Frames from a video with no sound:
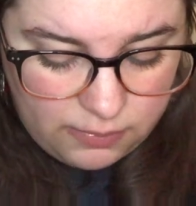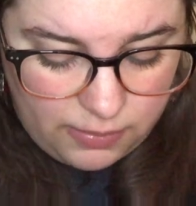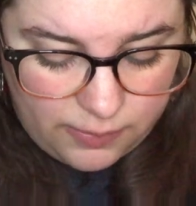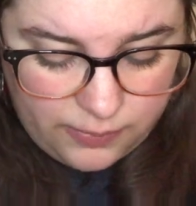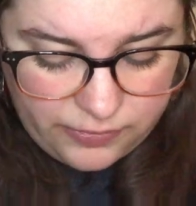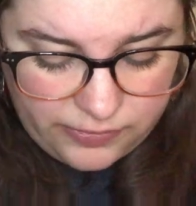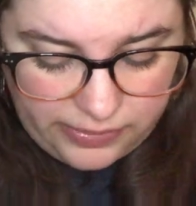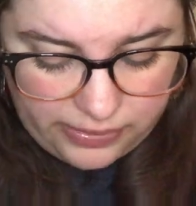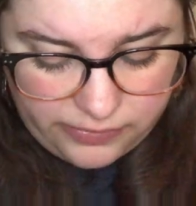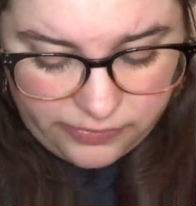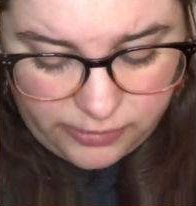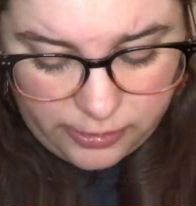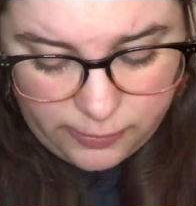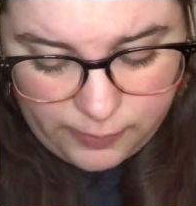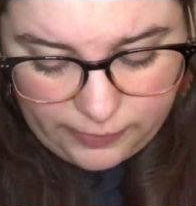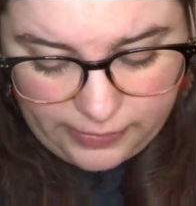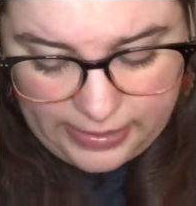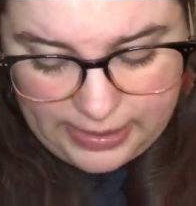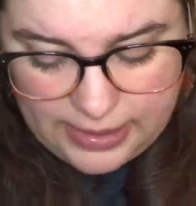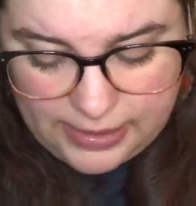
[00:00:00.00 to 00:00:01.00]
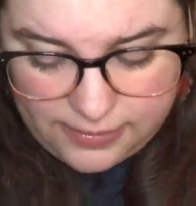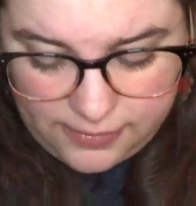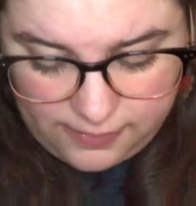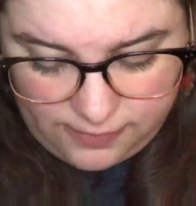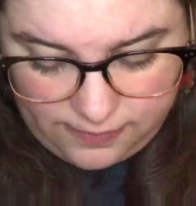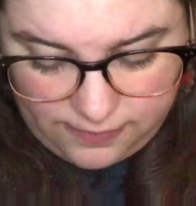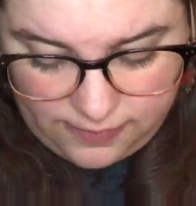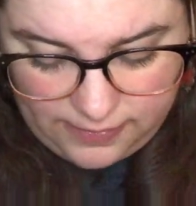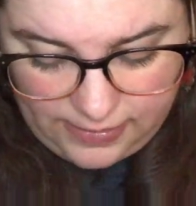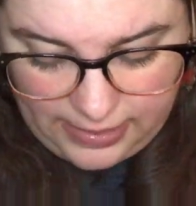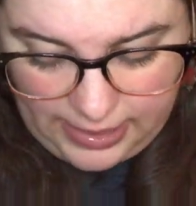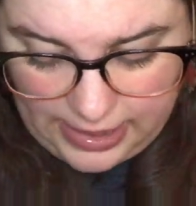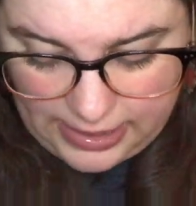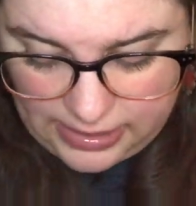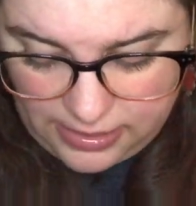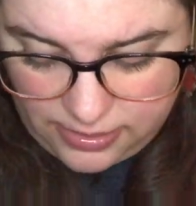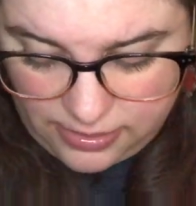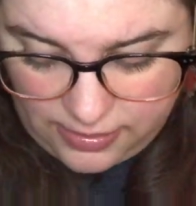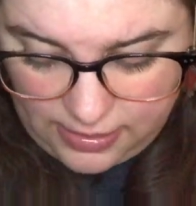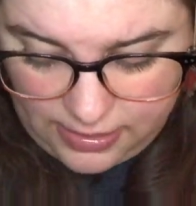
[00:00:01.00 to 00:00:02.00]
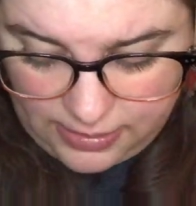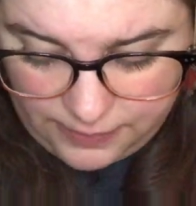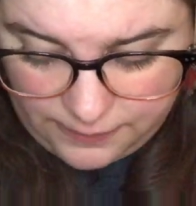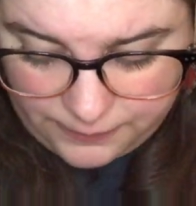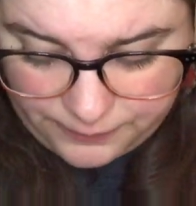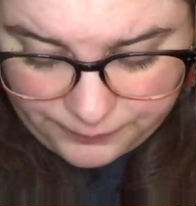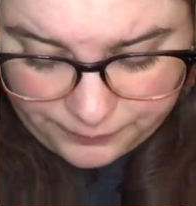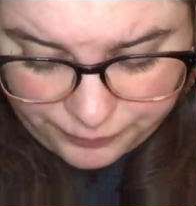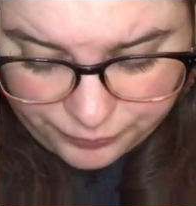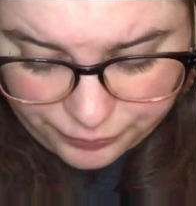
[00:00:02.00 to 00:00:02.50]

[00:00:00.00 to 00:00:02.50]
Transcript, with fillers: Mom stares at her plate and doesn't say anything.